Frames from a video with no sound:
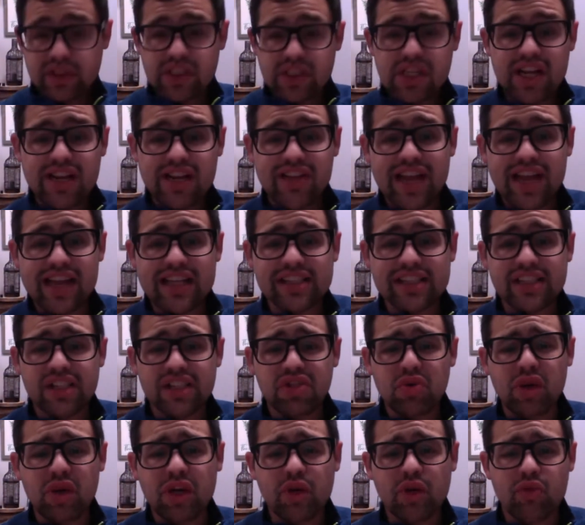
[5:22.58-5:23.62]
that is a
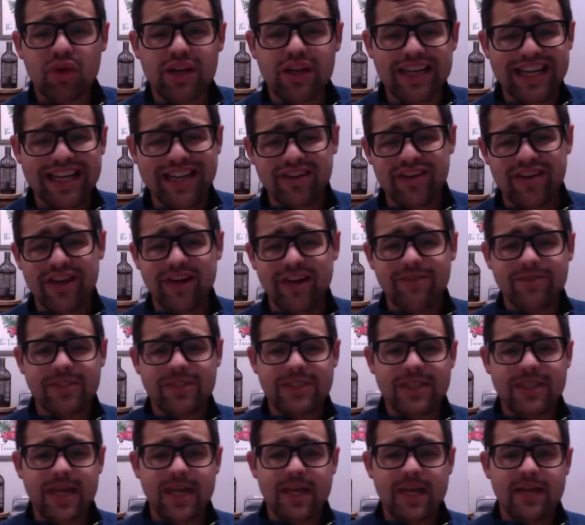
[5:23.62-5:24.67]
quick rundown of
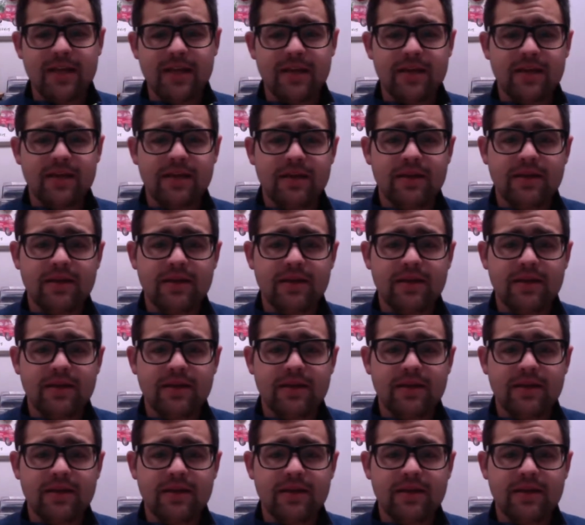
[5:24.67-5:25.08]
today.